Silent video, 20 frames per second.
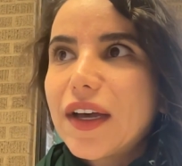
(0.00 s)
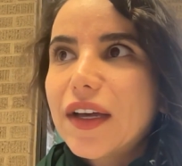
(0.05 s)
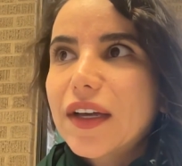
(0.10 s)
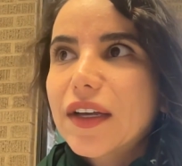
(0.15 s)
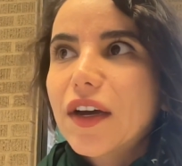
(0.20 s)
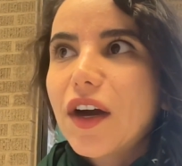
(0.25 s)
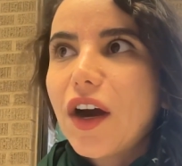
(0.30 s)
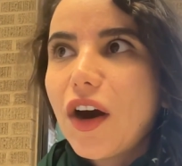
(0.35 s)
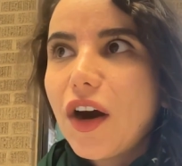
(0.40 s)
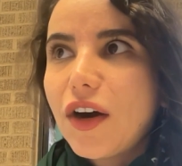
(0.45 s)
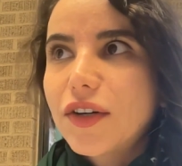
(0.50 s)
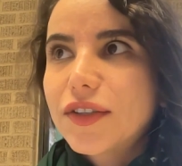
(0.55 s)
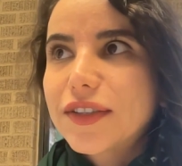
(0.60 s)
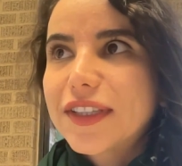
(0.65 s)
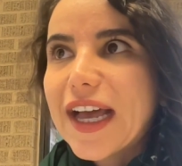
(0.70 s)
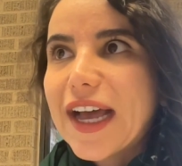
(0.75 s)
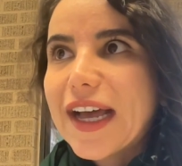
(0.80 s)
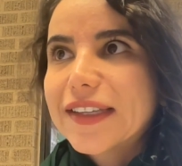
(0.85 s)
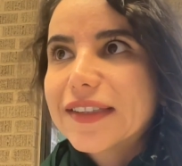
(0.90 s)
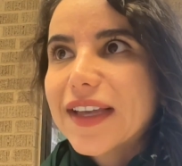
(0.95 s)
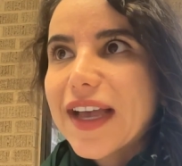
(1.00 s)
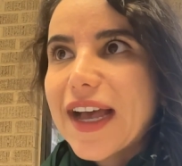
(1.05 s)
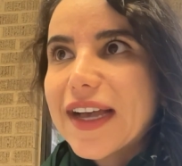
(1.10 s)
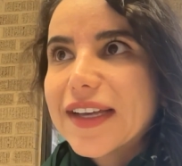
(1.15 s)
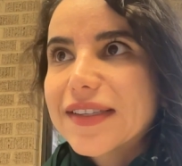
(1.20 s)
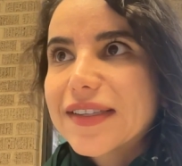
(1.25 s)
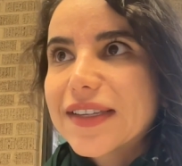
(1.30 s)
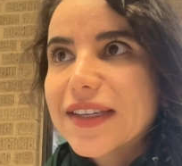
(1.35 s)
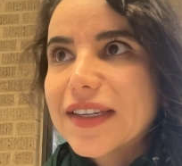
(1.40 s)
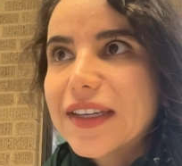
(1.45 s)
call that
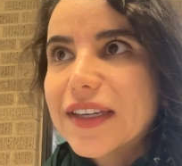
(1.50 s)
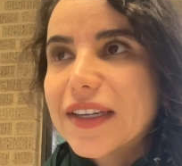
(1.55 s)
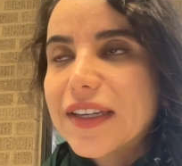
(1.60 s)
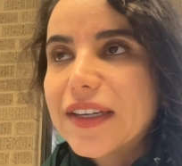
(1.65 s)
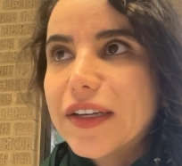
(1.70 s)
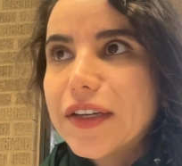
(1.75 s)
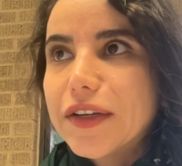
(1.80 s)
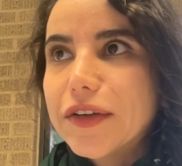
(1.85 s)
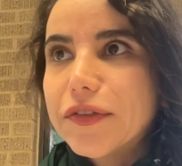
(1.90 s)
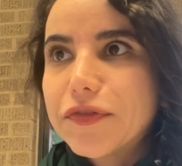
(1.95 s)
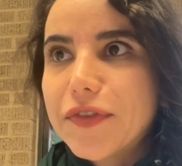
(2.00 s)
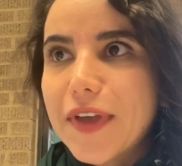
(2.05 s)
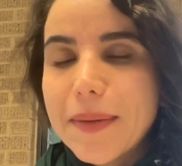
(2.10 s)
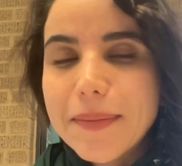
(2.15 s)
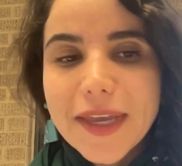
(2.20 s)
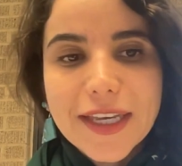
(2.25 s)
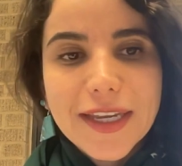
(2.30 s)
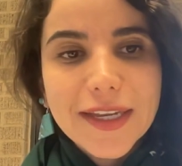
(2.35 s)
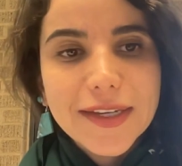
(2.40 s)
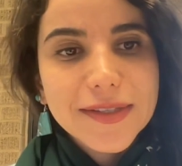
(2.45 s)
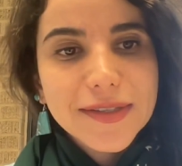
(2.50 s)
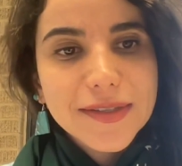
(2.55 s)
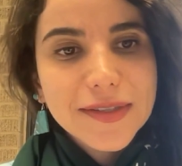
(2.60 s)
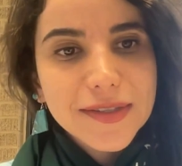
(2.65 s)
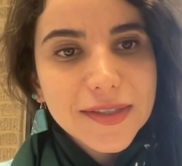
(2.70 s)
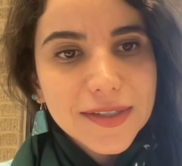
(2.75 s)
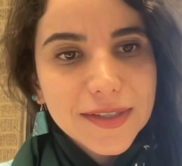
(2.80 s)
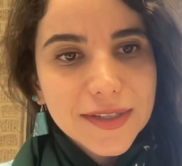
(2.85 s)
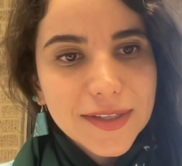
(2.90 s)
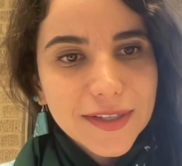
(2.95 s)
as a
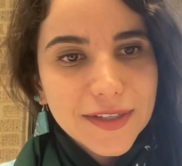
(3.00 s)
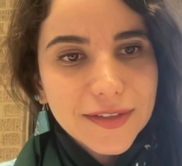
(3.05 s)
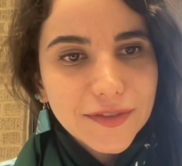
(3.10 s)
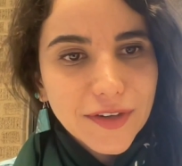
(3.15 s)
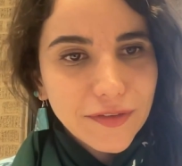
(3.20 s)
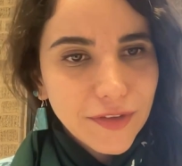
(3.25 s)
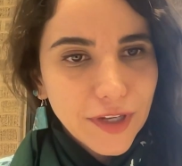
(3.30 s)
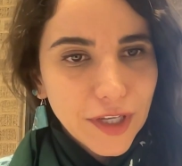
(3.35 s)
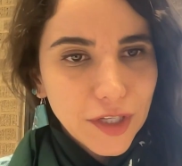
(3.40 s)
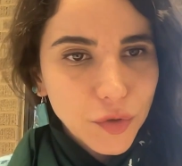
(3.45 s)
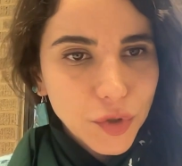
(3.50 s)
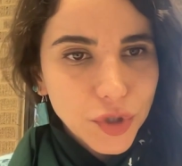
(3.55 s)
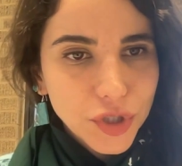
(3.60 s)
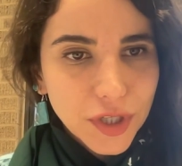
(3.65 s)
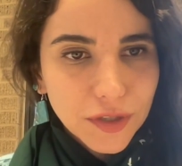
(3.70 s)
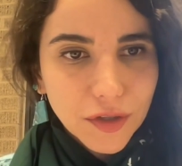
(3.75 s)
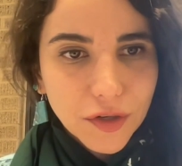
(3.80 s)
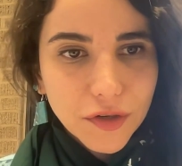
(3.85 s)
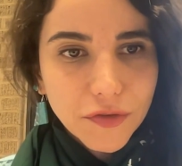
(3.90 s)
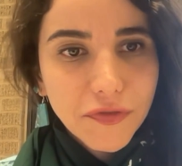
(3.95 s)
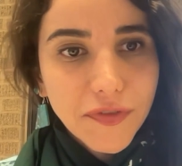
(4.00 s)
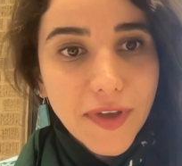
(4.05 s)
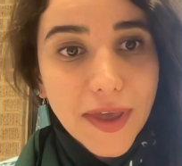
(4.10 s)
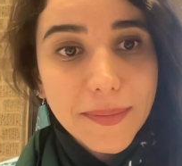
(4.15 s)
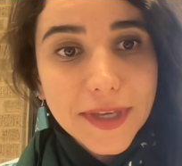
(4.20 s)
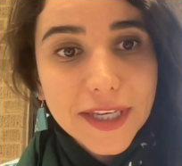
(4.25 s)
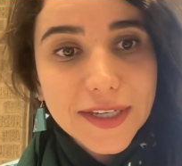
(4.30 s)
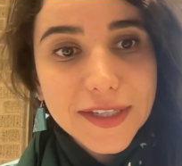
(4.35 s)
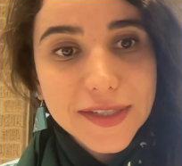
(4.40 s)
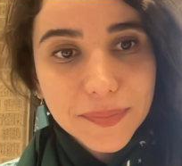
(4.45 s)
feminist revolution or
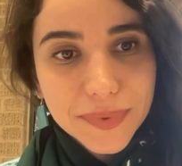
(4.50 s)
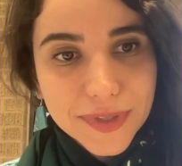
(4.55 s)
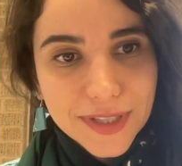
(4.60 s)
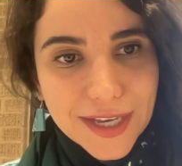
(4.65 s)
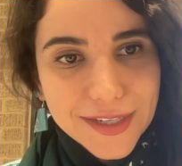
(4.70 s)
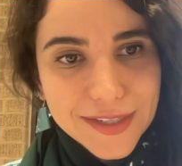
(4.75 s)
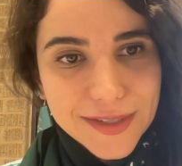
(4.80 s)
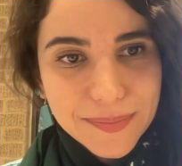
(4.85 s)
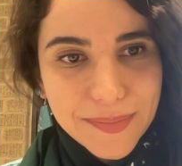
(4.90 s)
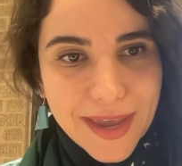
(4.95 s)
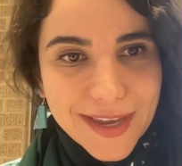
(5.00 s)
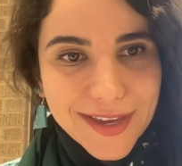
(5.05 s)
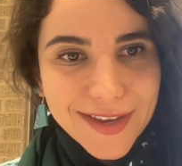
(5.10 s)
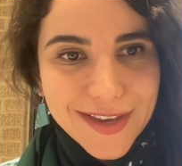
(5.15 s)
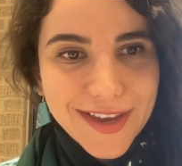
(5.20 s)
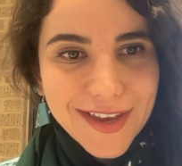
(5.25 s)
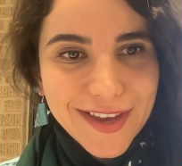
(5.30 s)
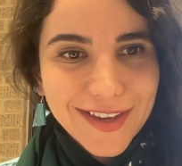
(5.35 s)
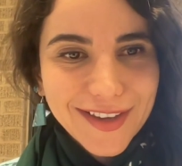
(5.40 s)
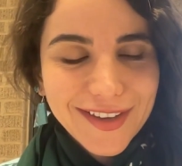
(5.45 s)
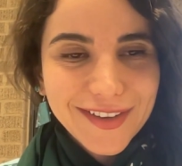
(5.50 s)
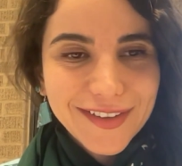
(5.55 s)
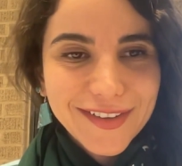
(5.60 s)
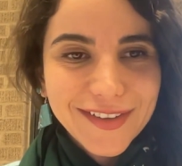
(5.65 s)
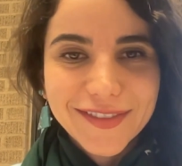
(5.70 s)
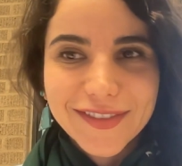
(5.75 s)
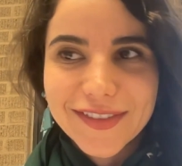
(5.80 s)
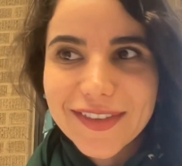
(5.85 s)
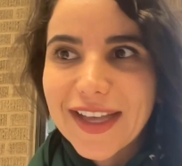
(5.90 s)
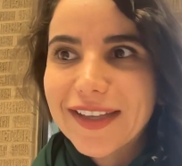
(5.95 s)
feminist placemaking,
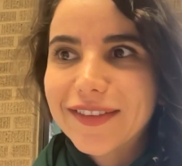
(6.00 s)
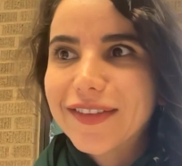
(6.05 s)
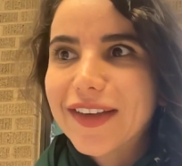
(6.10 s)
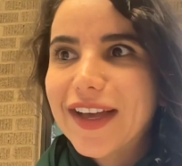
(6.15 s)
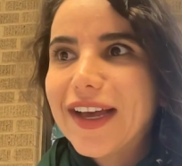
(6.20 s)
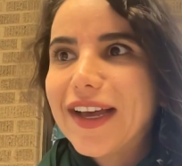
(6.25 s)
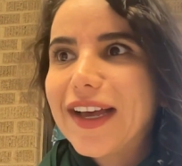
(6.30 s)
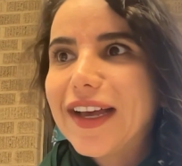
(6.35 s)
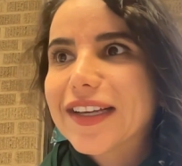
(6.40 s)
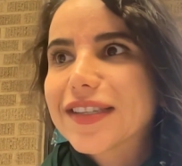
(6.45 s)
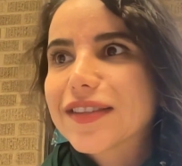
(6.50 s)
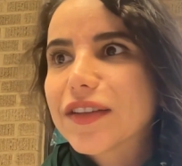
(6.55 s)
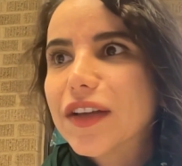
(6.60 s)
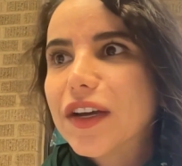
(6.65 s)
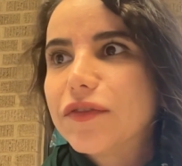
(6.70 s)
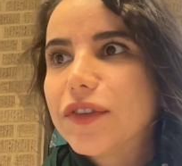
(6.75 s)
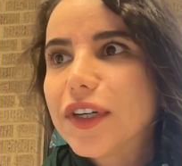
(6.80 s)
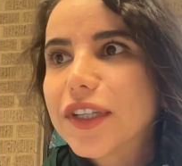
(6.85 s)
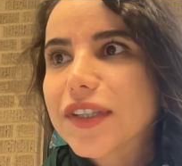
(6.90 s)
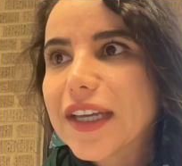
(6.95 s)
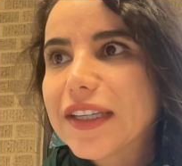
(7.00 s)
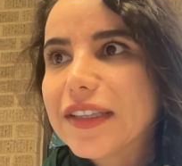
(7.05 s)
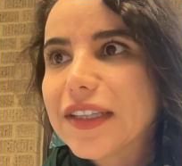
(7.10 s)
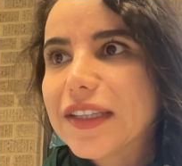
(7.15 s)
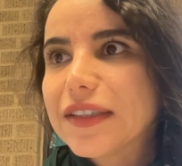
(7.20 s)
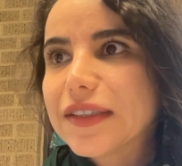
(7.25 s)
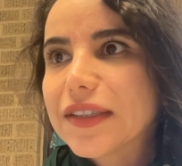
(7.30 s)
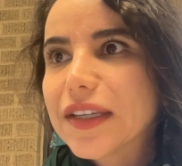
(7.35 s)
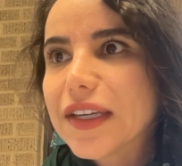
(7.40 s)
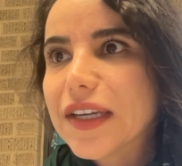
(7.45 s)
as what I
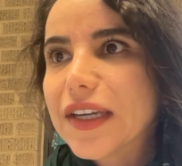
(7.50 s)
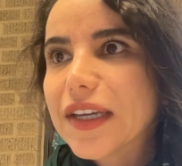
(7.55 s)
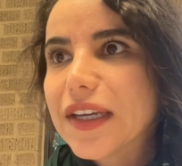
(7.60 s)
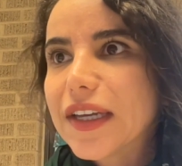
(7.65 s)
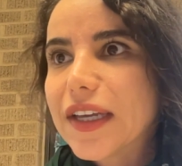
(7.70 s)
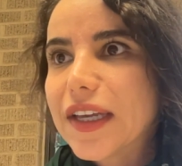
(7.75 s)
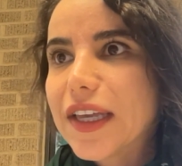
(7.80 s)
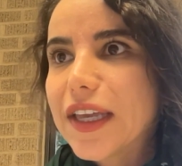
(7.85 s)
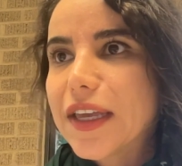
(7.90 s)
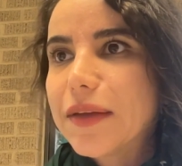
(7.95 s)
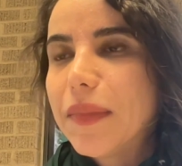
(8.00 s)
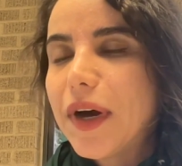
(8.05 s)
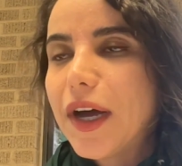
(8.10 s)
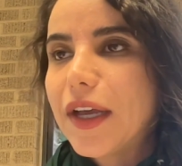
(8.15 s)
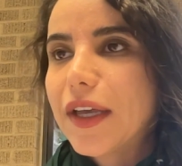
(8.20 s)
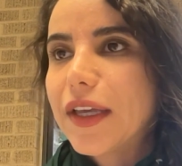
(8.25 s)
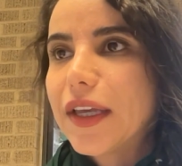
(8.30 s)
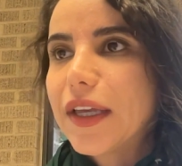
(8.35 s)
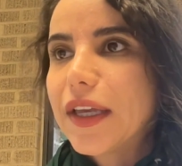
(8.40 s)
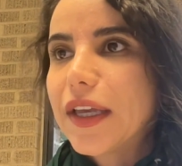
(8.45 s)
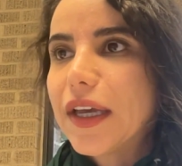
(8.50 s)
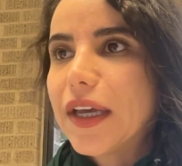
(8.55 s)
did in my